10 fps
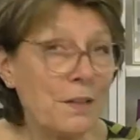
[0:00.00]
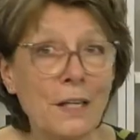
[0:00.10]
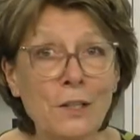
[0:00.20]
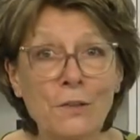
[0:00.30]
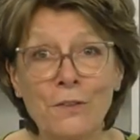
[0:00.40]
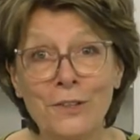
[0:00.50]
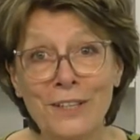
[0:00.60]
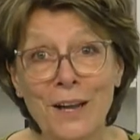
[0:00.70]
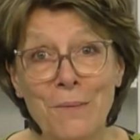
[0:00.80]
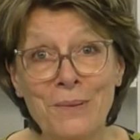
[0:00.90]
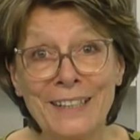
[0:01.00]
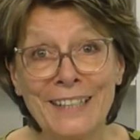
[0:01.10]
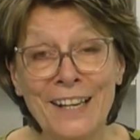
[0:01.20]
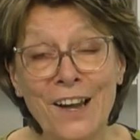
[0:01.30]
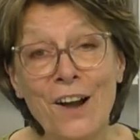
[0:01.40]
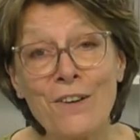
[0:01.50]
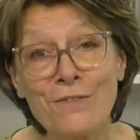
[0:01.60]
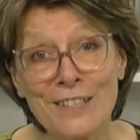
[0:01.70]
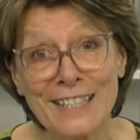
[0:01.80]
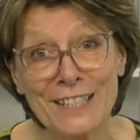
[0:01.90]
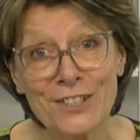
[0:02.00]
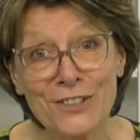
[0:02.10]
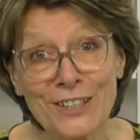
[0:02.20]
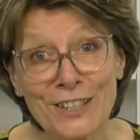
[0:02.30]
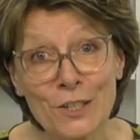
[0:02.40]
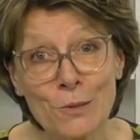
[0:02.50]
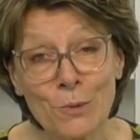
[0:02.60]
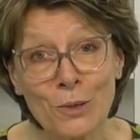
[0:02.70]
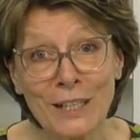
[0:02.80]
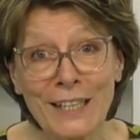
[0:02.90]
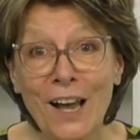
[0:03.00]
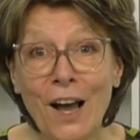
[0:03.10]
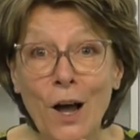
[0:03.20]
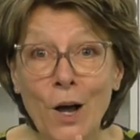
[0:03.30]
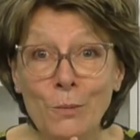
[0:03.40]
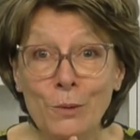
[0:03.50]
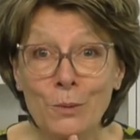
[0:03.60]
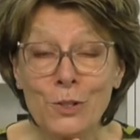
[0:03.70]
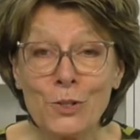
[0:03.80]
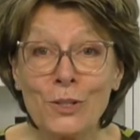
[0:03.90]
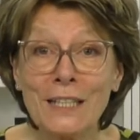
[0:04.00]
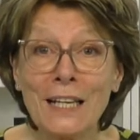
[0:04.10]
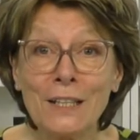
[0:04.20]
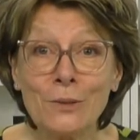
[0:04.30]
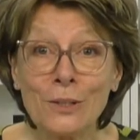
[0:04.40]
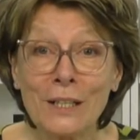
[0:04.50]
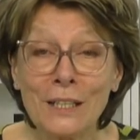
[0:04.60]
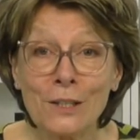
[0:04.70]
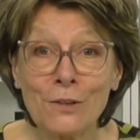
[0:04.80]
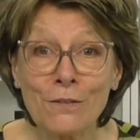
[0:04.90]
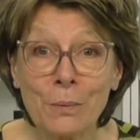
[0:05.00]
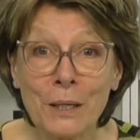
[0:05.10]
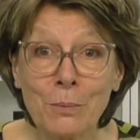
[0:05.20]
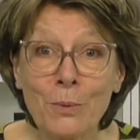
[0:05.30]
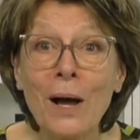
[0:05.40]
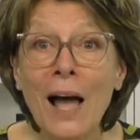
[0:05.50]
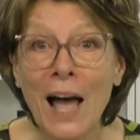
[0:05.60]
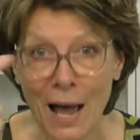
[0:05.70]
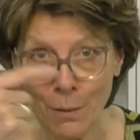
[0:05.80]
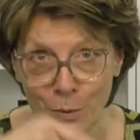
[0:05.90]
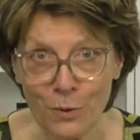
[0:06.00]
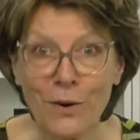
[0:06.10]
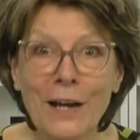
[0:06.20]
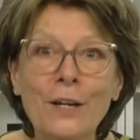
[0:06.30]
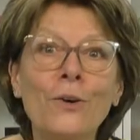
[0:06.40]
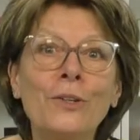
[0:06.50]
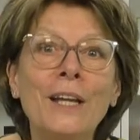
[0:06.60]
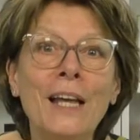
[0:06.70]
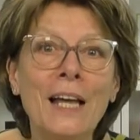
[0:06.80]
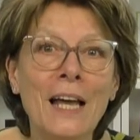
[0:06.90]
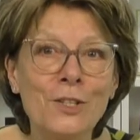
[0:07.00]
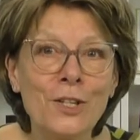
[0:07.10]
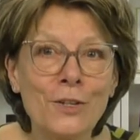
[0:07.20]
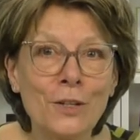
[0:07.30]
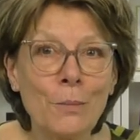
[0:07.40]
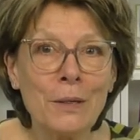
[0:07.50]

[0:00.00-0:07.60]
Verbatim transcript: Thank you for your company. I've really enjoyed this morning. I hope you enjoyed our little calligraphy people, and we'll crack on and turn them